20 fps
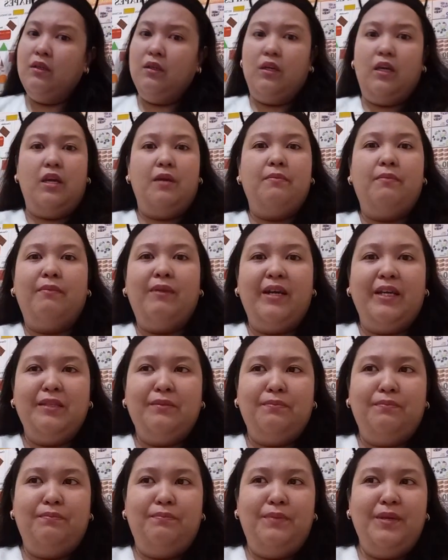He
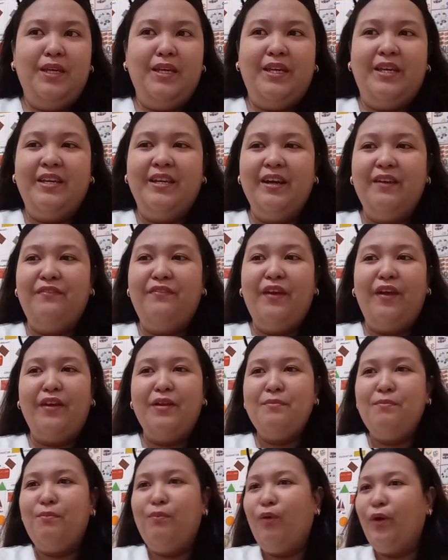might be a
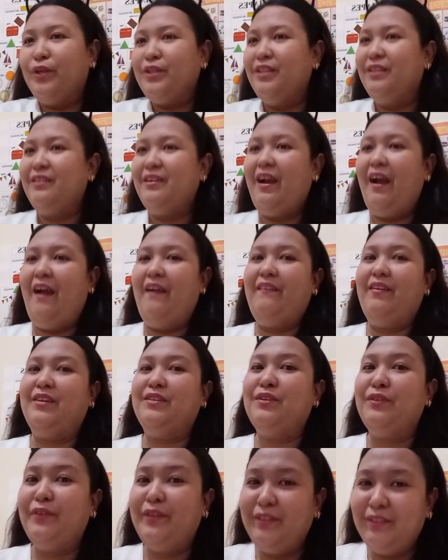very important
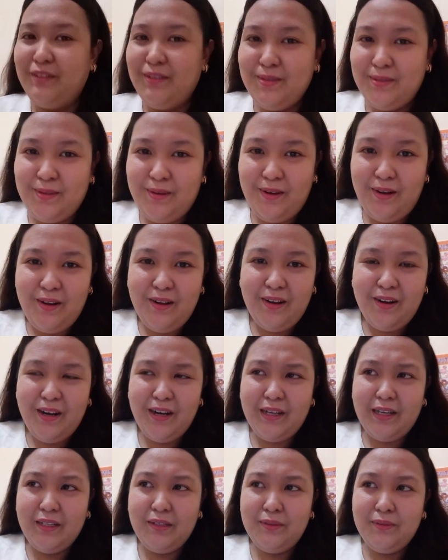character in this
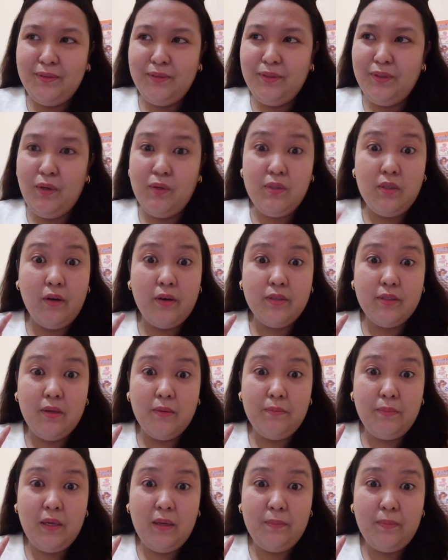arc, and who knows, there are
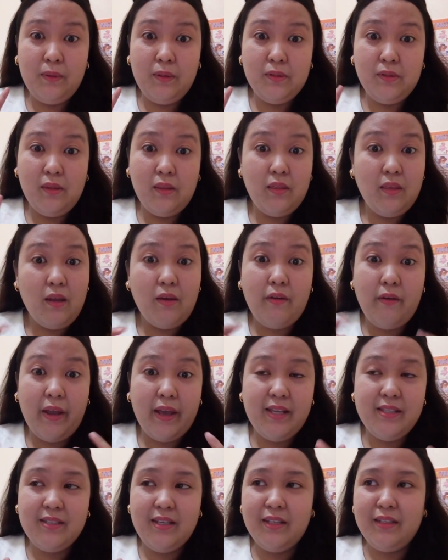some people
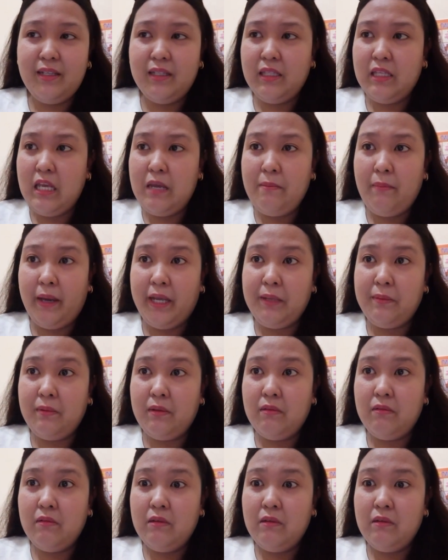theorizing that he might